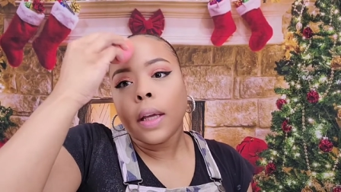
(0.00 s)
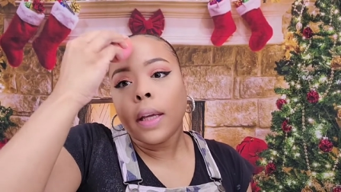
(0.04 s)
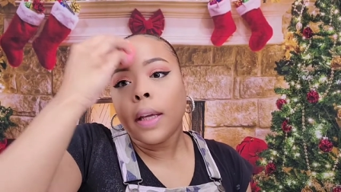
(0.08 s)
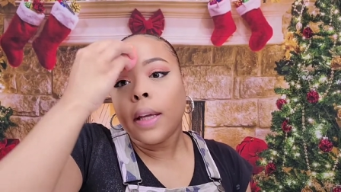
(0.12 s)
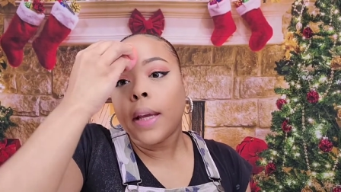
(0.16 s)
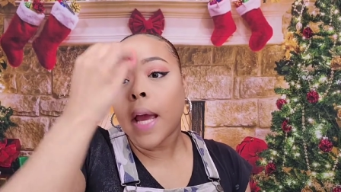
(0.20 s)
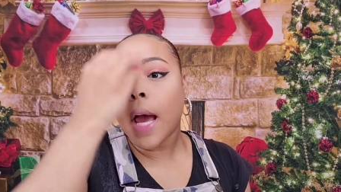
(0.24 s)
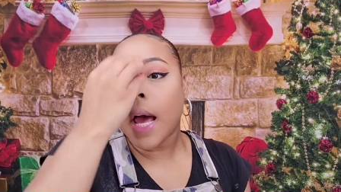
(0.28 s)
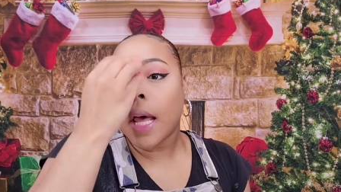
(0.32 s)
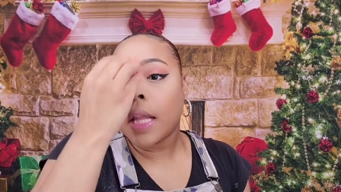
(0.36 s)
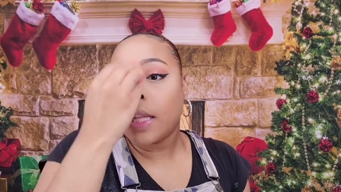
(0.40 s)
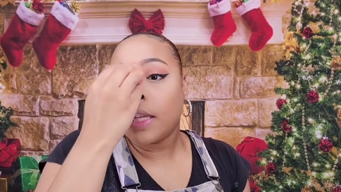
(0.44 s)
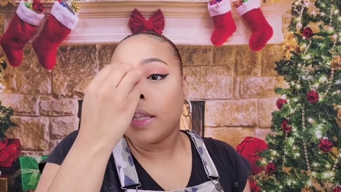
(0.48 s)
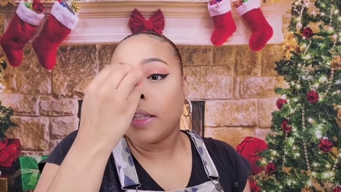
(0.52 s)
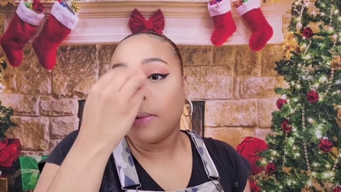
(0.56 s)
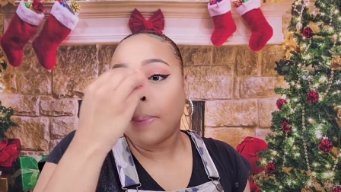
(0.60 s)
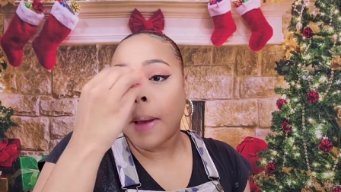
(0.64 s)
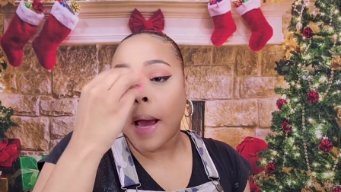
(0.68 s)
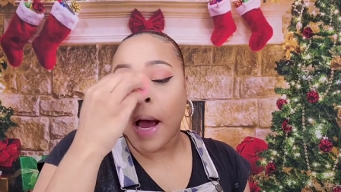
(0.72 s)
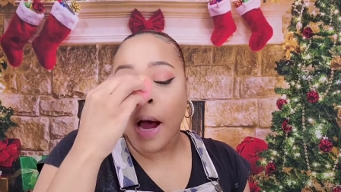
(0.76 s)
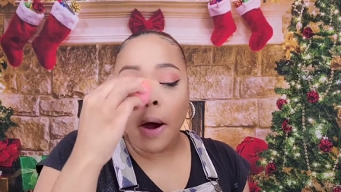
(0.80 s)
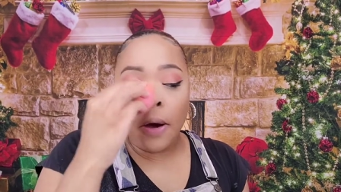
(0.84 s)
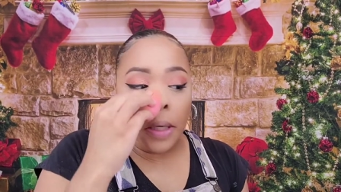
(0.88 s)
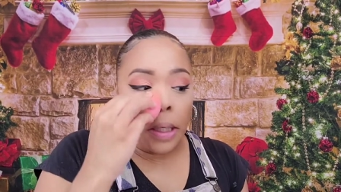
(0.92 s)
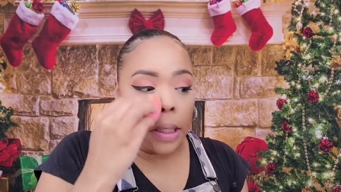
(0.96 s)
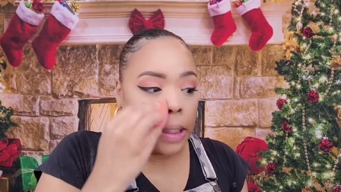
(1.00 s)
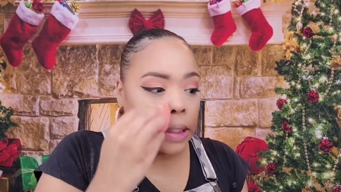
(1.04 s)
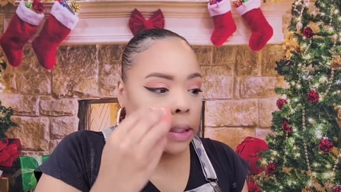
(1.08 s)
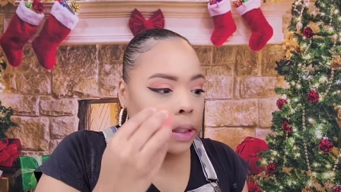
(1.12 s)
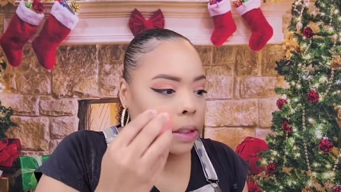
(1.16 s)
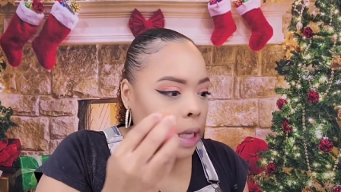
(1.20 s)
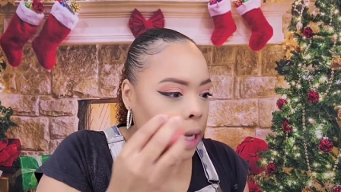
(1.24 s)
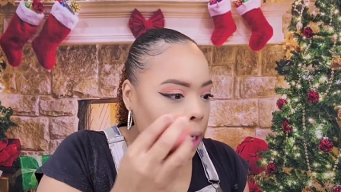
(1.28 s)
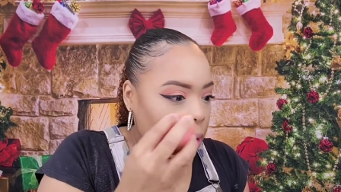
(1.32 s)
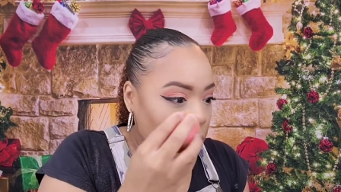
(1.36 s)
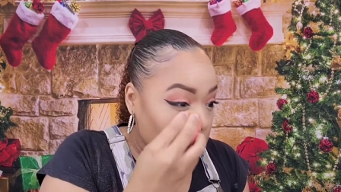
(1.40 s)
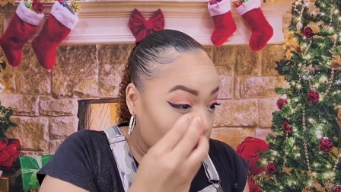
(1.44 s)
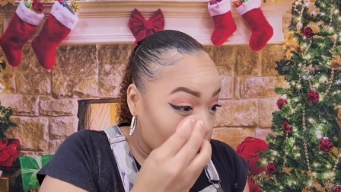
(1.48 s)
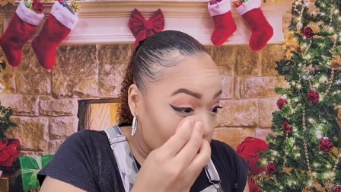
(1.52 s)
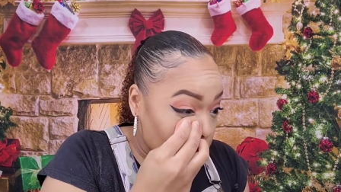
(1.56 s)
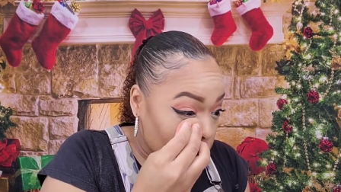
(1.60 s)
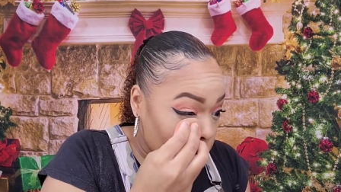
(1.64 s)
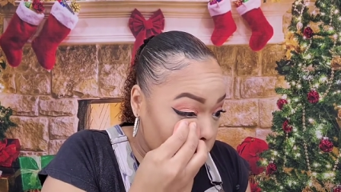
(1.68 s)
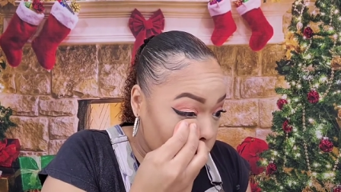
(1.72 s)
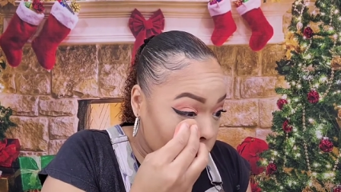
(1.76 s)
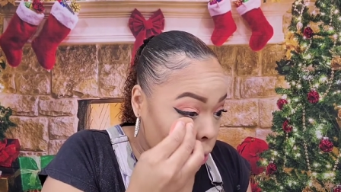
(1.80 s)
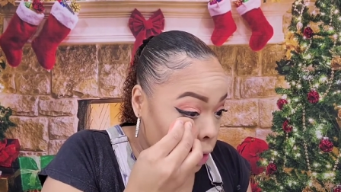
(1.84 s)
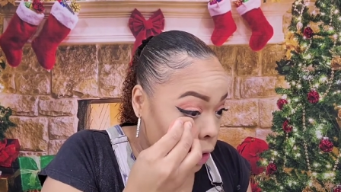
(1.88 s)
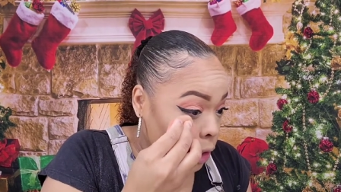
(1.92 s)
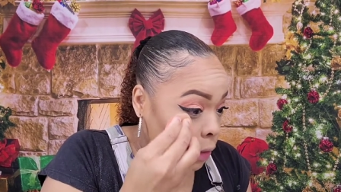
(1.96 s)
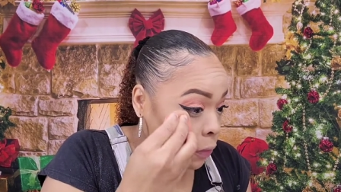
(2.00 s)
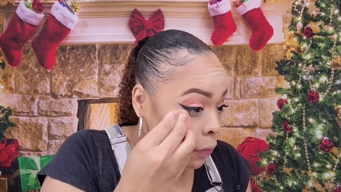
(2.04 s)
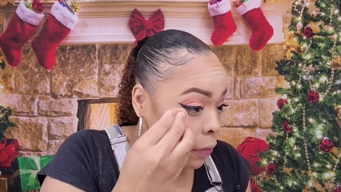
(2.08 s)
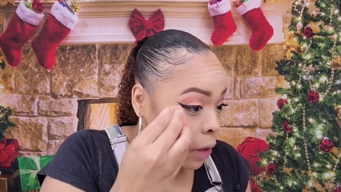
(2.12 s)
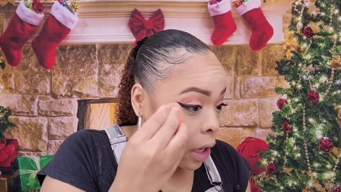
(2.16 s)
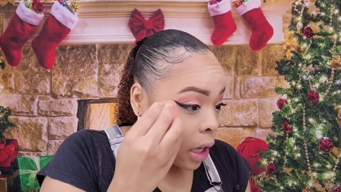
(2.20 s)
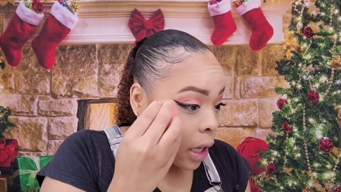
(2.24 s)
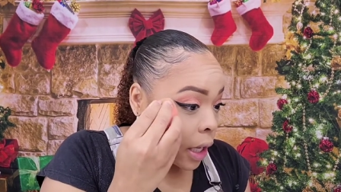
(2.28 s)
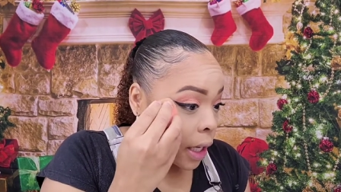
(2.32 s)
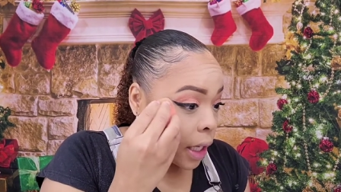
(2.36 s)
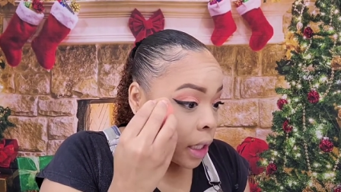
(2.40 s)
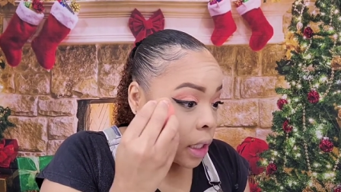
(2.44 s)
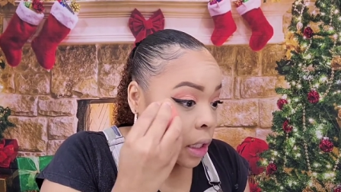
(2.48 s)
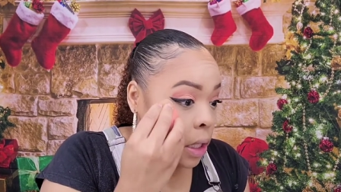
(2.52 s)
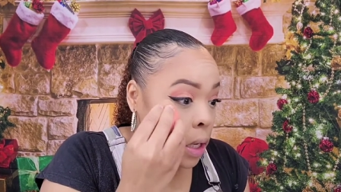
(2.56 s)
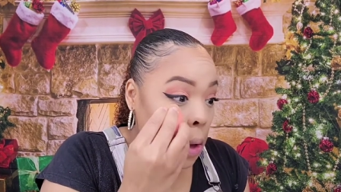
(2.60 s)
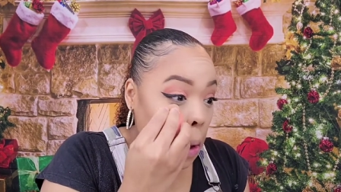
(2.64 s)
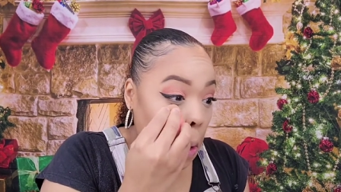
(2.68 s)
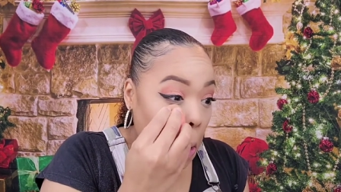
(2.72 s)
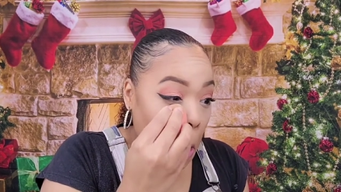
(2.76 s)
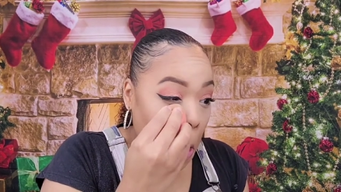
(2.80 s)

yeah this powder is like really really fine